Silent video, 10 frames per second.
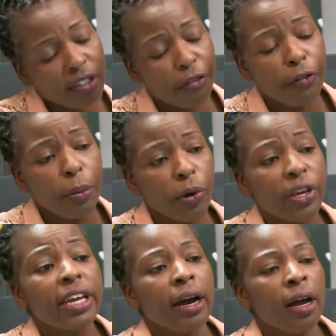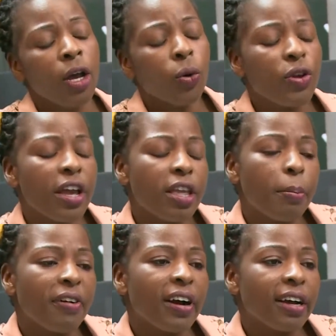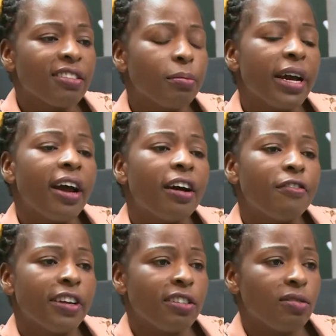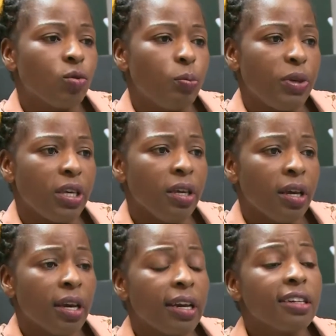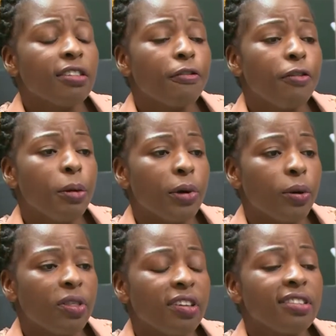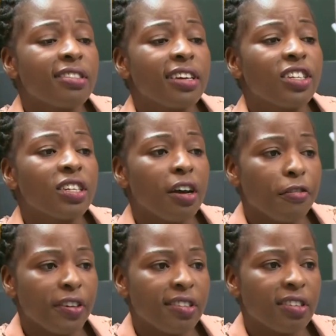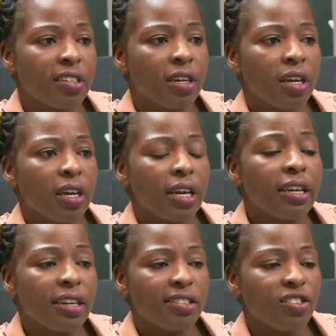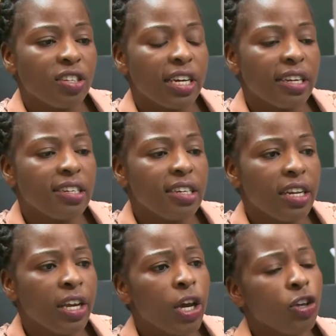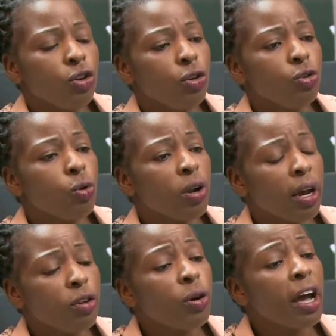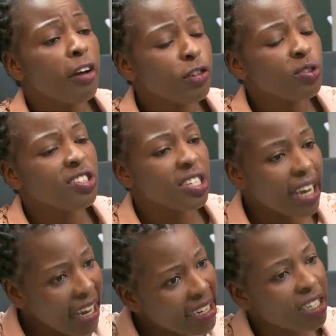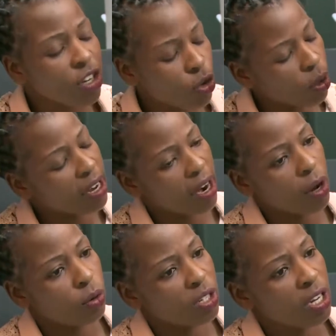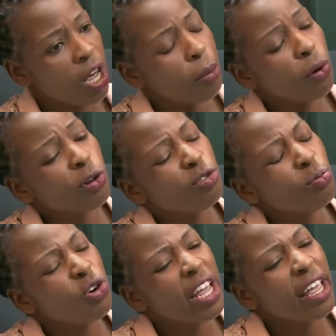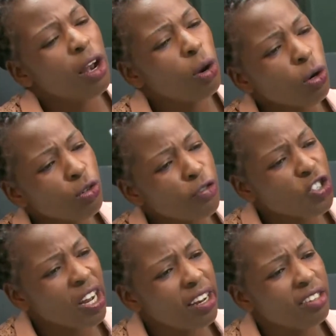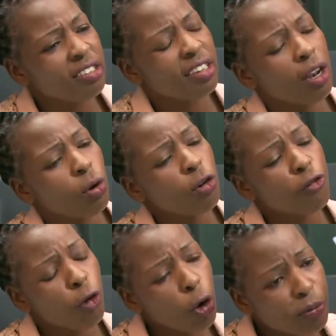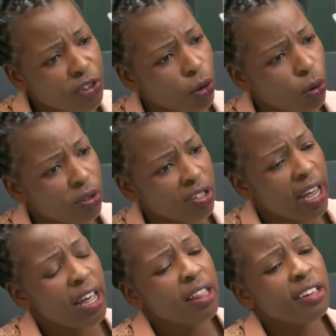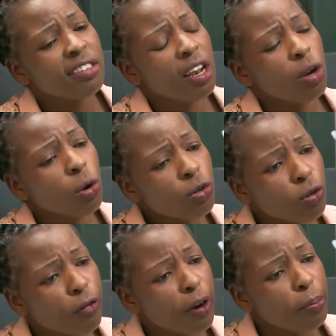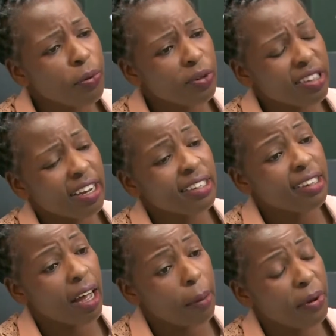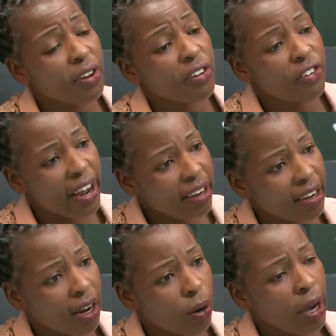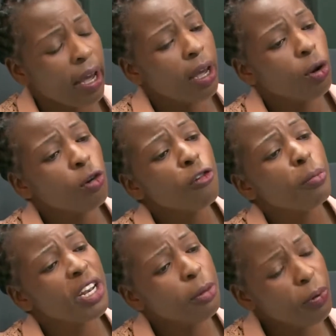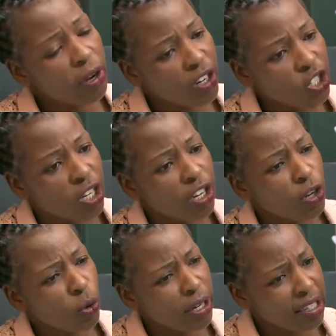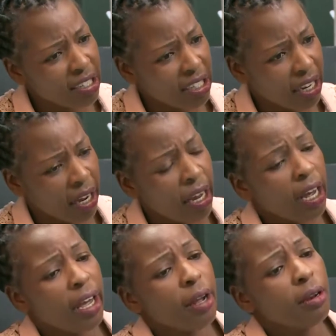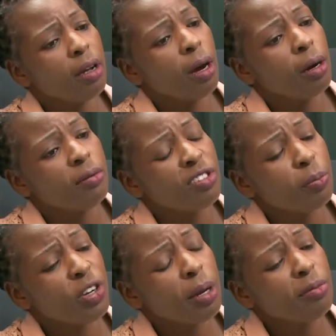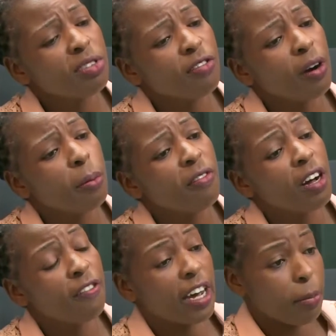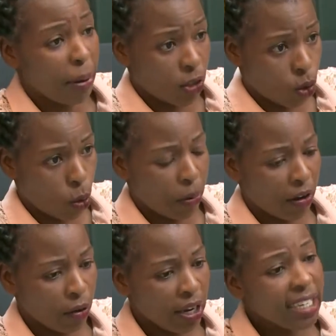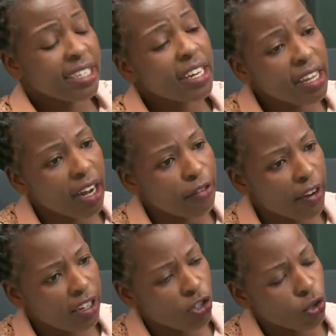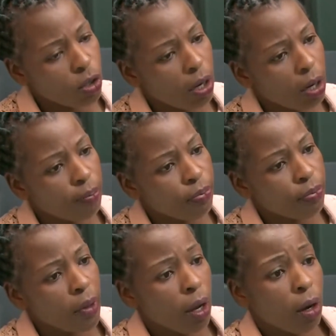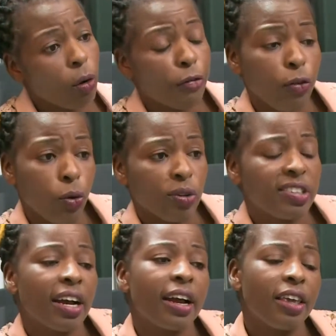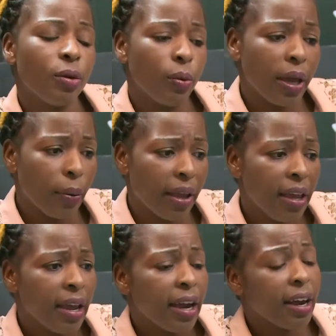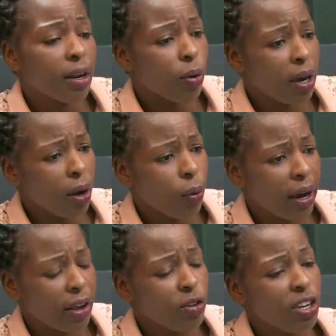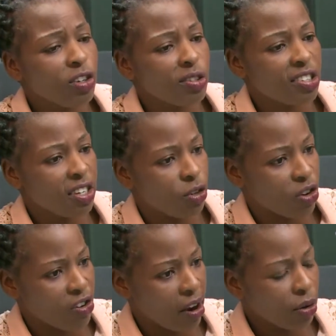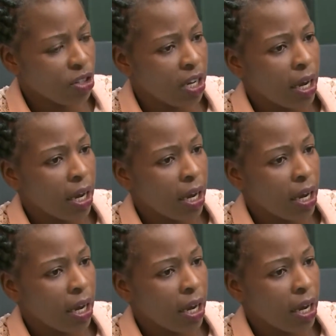It's a female, yeah. Kunyanya pavakadzi, my advice would be, as a female, this is the toughest industry yatiri. You have to stand your ground, because mune a lot of challenges, a lot of obstacles. There's a lot of abuse that is happening right now, a lot of manipulation inoitika, and sometimes vari patopa taking advantage of you. Saka iwewe kana wakangwara, you need to stand your ground.